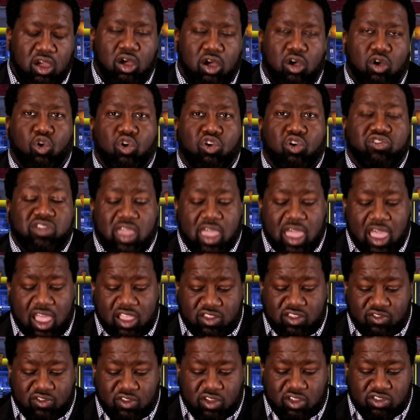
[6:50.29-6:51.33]
Of course, they're
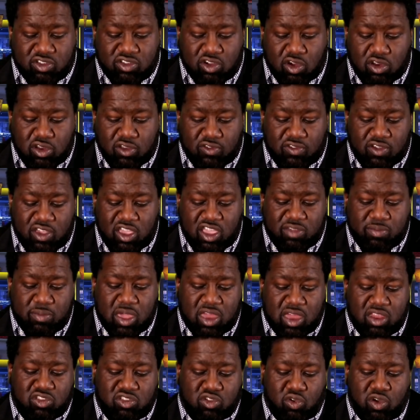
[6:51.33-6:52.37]
asking for attorney fees,
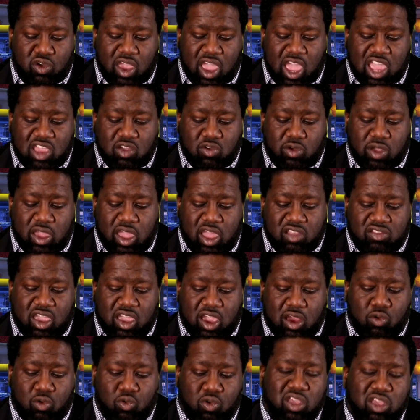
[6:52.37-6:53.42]
mandatory annual
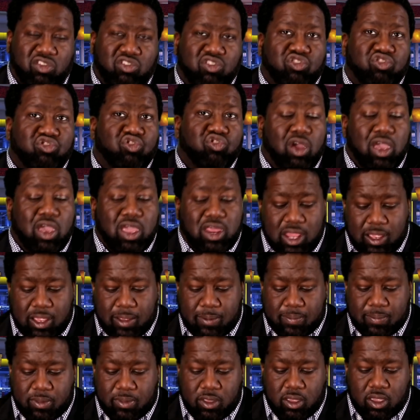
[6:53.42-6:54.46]
anti-racist
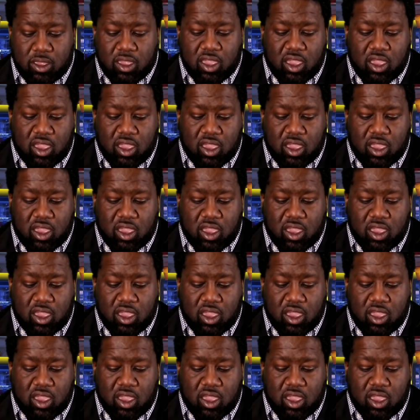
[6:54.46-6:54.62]
training